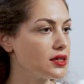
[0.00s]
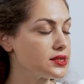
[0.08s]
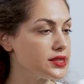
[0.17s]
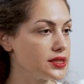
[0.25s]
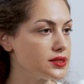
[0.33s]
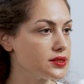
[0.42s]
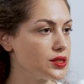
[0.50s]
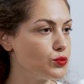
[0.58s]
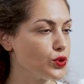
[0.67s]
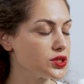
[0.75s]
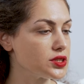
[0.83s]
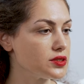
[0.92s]
60
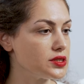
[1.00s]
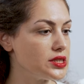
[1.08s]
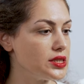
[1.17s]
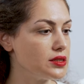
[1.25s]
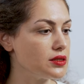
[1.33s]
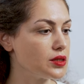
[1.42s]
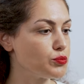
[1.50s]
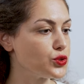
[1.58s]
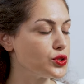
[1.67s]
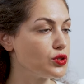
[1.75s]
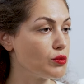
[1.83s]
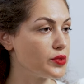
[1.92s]
was seen
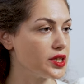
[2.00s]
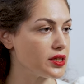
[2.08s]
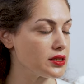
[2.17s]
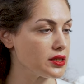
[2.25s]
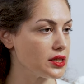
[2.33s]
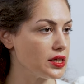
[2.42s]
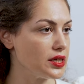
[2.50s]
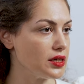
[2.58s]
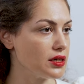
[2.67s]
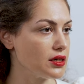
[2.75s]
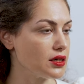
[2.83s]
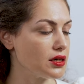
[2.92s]

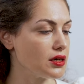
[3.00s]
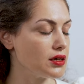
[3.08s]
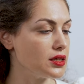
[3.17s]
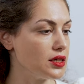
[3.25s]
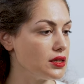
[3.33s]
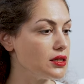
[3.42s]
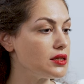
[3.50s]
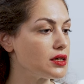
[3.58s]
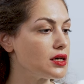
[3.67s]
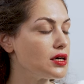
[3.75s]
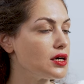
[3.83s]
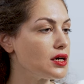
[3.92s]
predominantly in